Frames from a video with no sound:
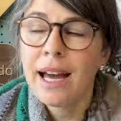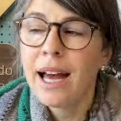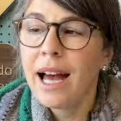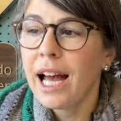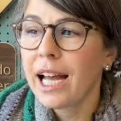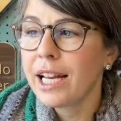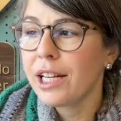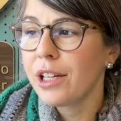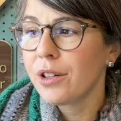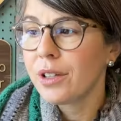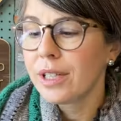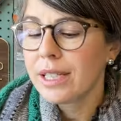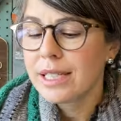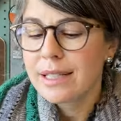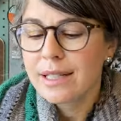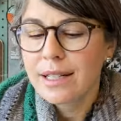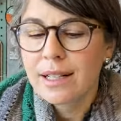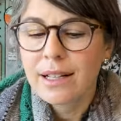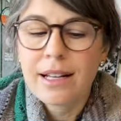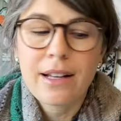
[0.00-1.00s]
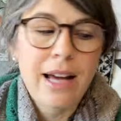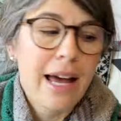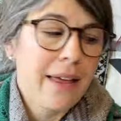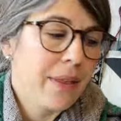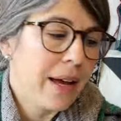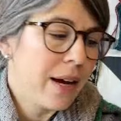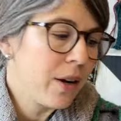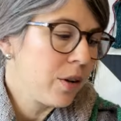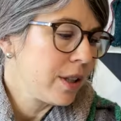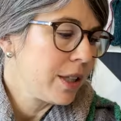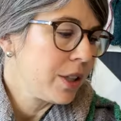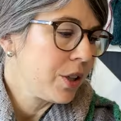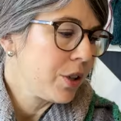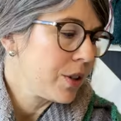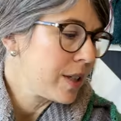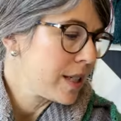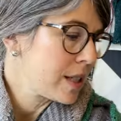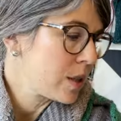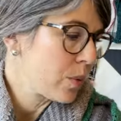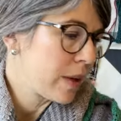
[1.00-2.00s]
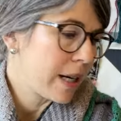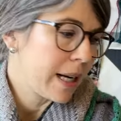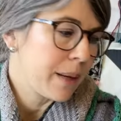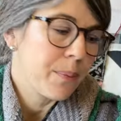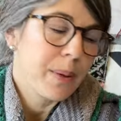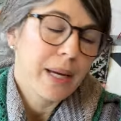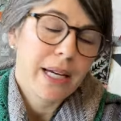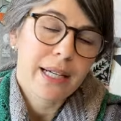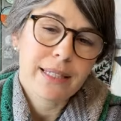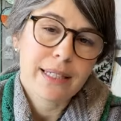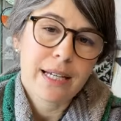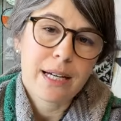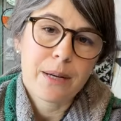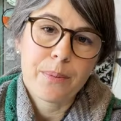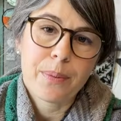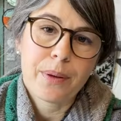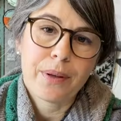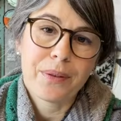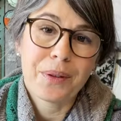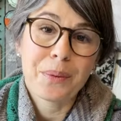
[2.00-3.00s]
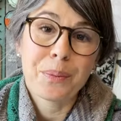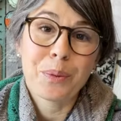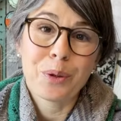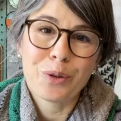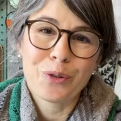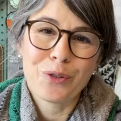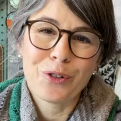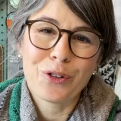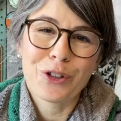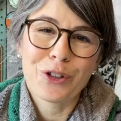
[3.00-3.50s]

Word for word: I noticed, and I only noticed when I picked up the beautiful